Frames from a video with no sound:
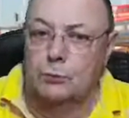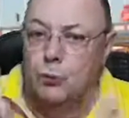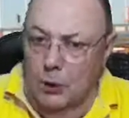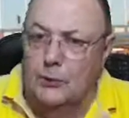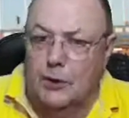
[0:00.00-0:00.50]

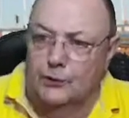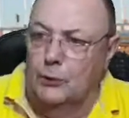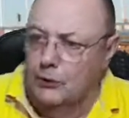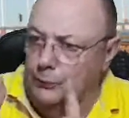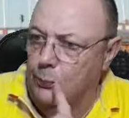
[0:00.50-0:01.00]
What I'm going to
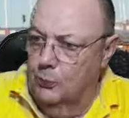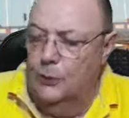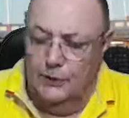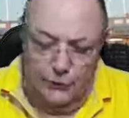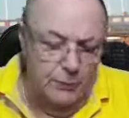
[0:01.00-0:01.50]
do is
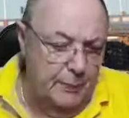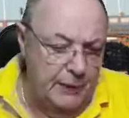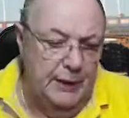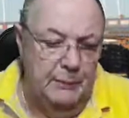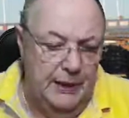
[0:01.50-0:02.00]
when I do my
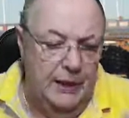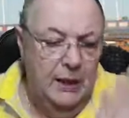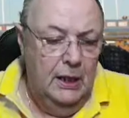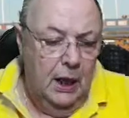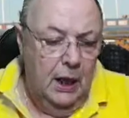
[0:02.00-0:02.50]
bit in a minute,
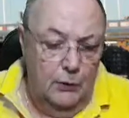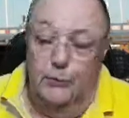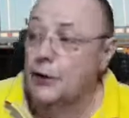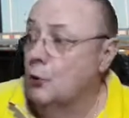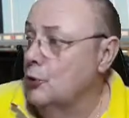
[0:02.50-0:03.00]
I'm going
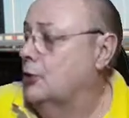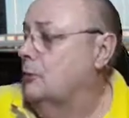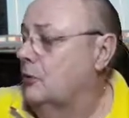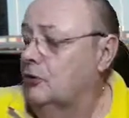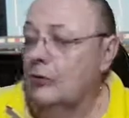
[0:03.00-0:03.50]
to record it
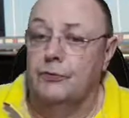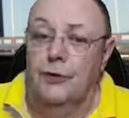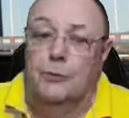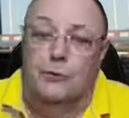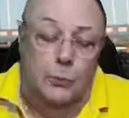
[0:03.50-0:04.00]
on my cell
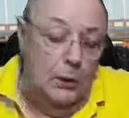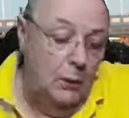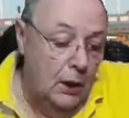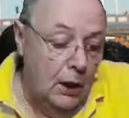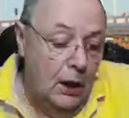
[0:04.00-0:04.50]
phone as
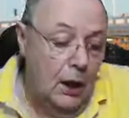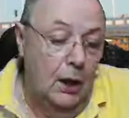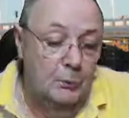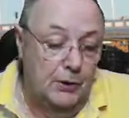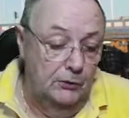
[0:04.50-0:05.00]
well,
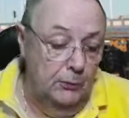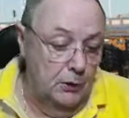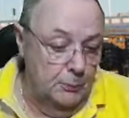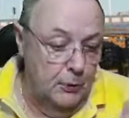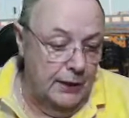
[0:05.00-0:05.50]
because I'm
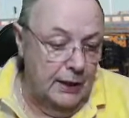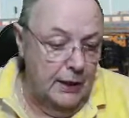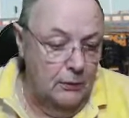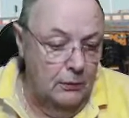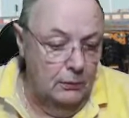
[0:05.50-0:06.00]
going to put it
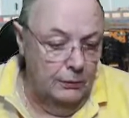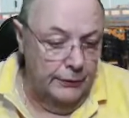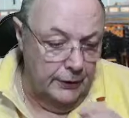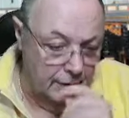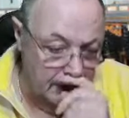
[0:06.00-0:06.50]
out on
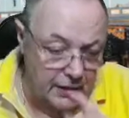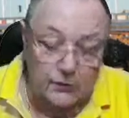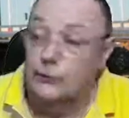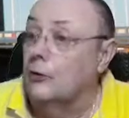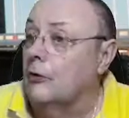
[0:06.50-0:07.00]

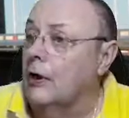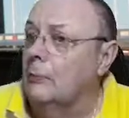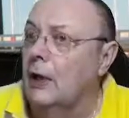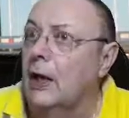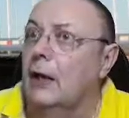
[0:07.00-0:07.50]

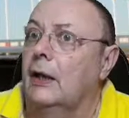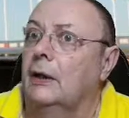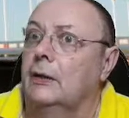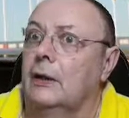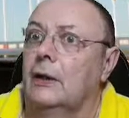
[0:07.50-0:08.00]
Instagram
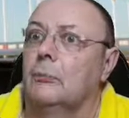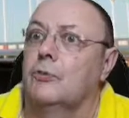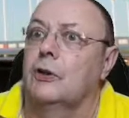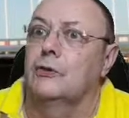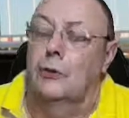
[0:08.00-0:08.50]
and
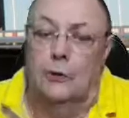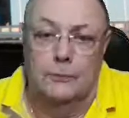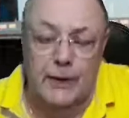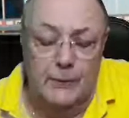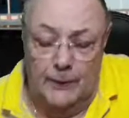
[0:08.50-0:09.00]
TikTok.
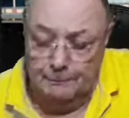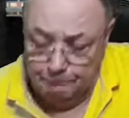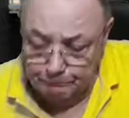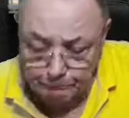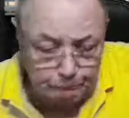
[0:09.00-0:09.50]
Anyway,
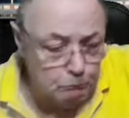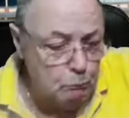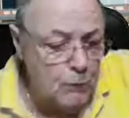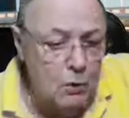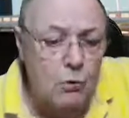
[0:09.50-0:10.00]

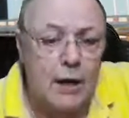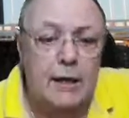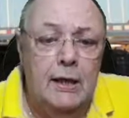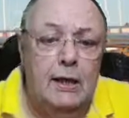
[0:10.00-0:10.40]
right.